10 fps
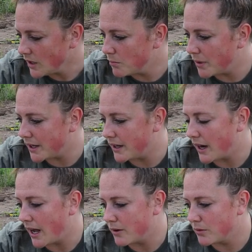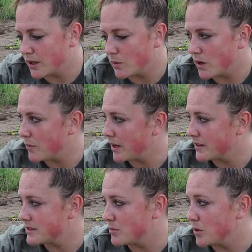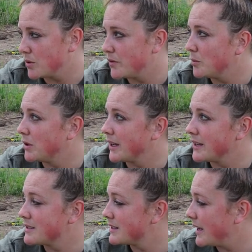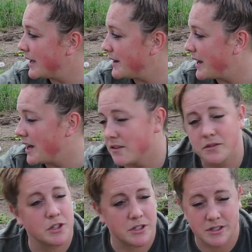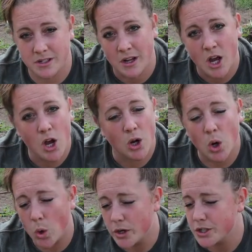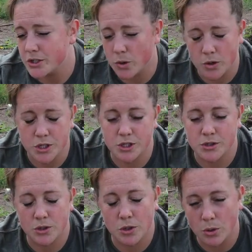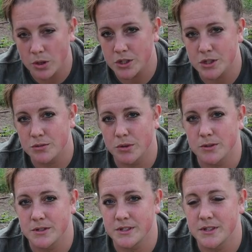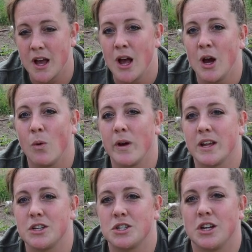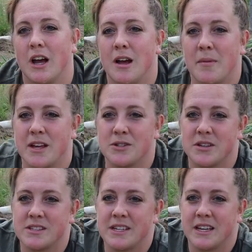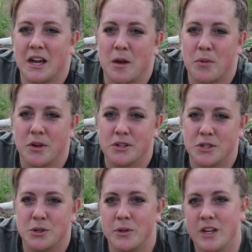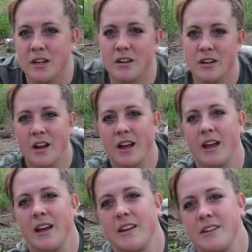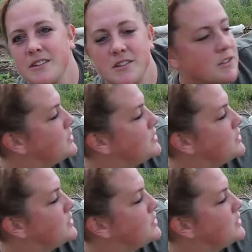But I really want to make this a beautiful place and have just gorgeous, gorgeous, gorgeous roses, which as you can see, I put 2 here and